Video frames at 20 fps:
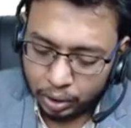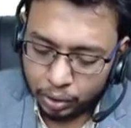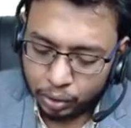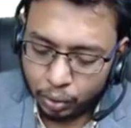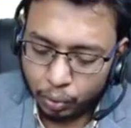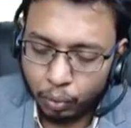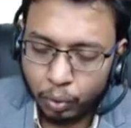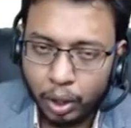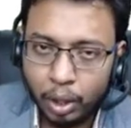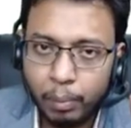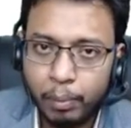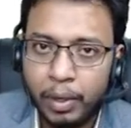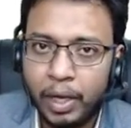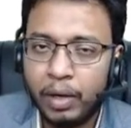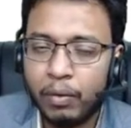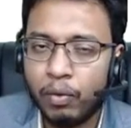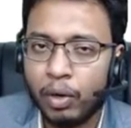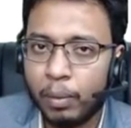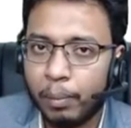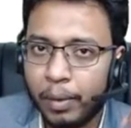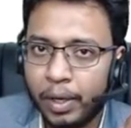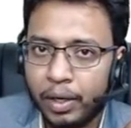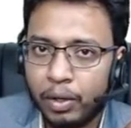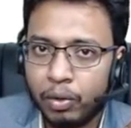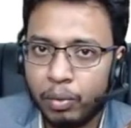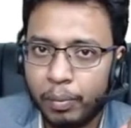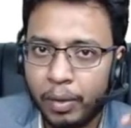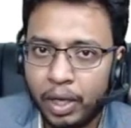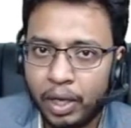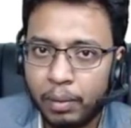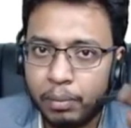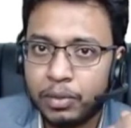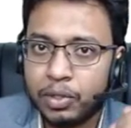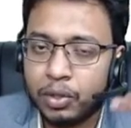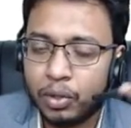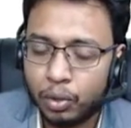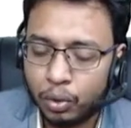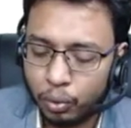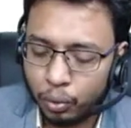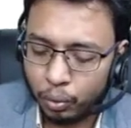So 1 by 1 by 2
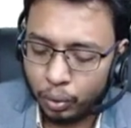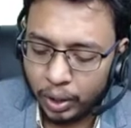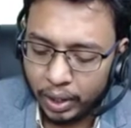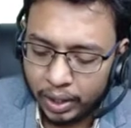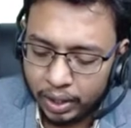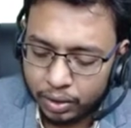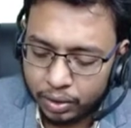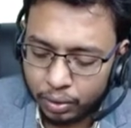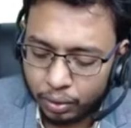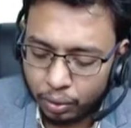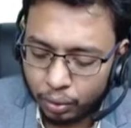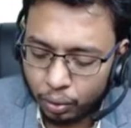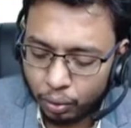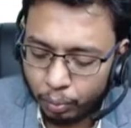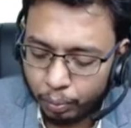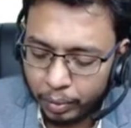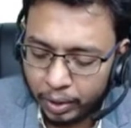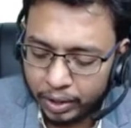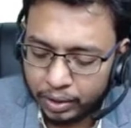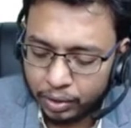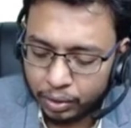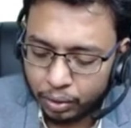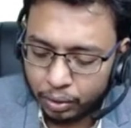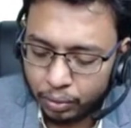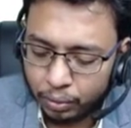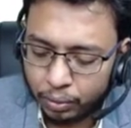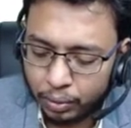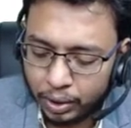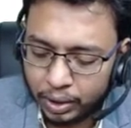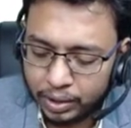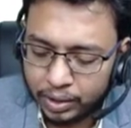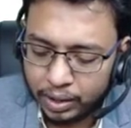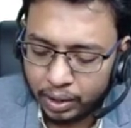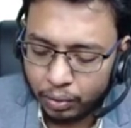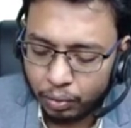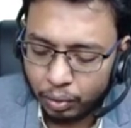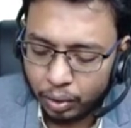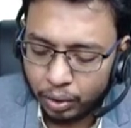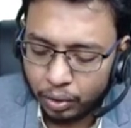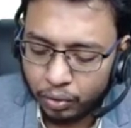becomes 2, right? So 2 plus 2 is
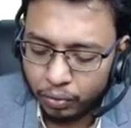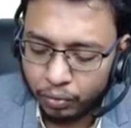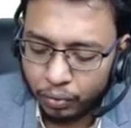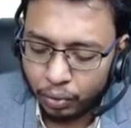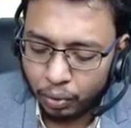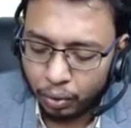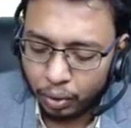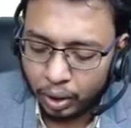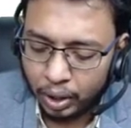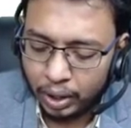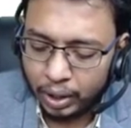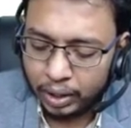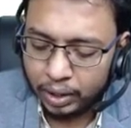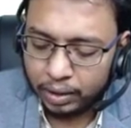equal to 4.